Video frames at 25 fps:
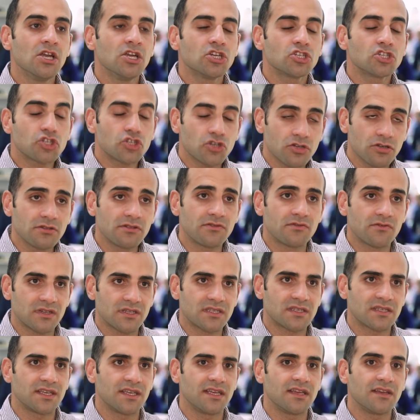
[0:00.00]
should
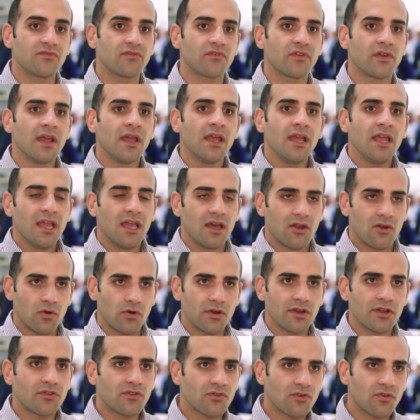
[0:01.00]
receive in
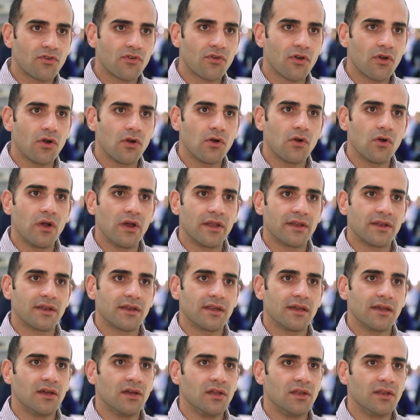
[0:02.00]
order to grow
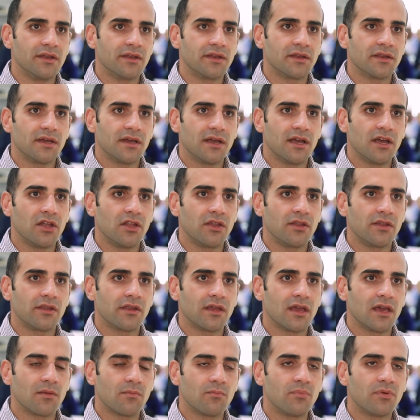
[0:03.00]

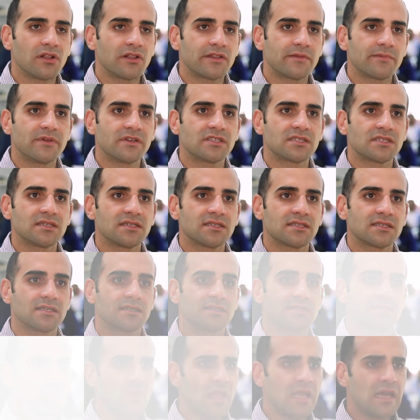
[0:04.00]
and build businesses.